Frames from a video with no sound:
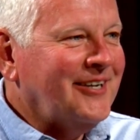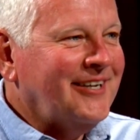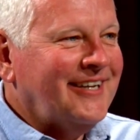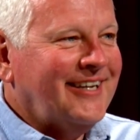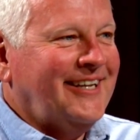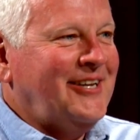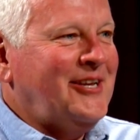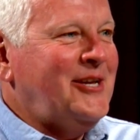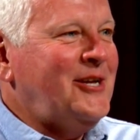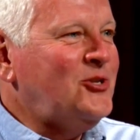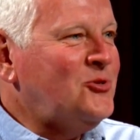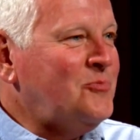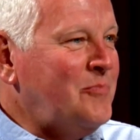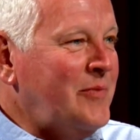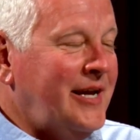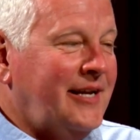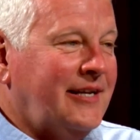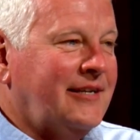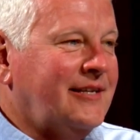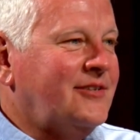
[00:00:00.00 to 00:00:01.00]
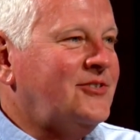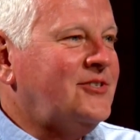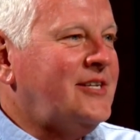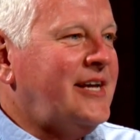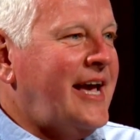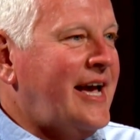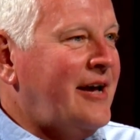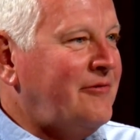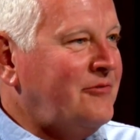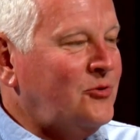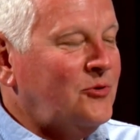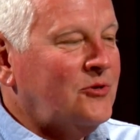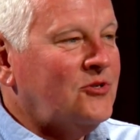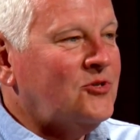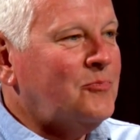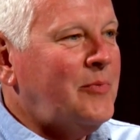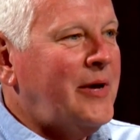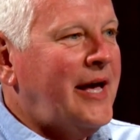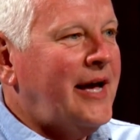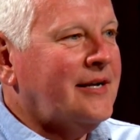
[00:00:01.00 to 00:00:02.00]
It needs maintenance. You have to
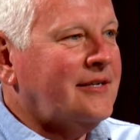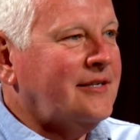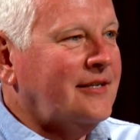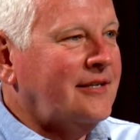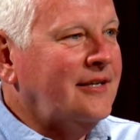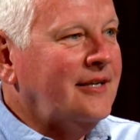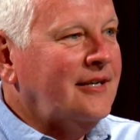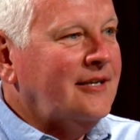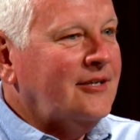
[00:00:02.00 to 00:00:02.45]
inspect it.